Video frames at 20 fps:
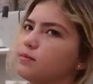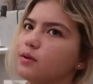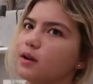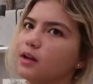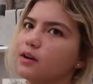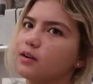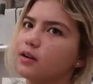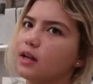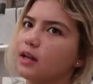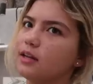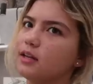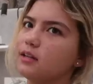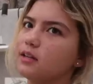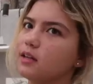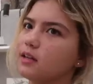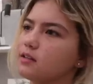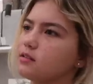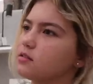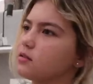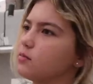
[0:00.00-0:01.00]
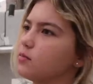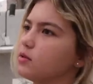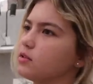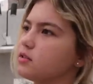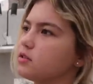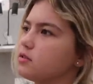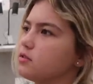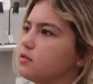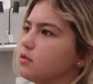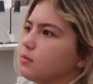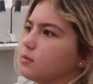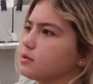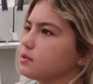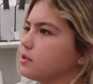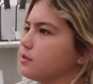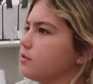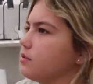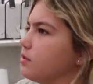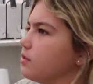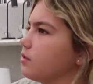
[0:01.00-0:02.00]
but I need like someone to do them because
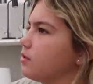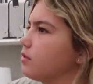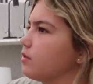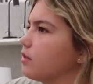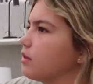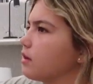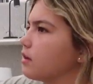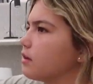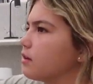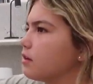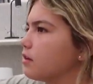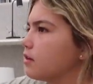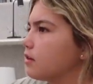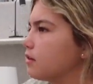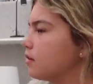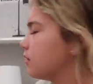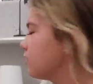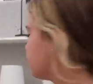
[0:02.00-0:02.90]
I don't know how to do that.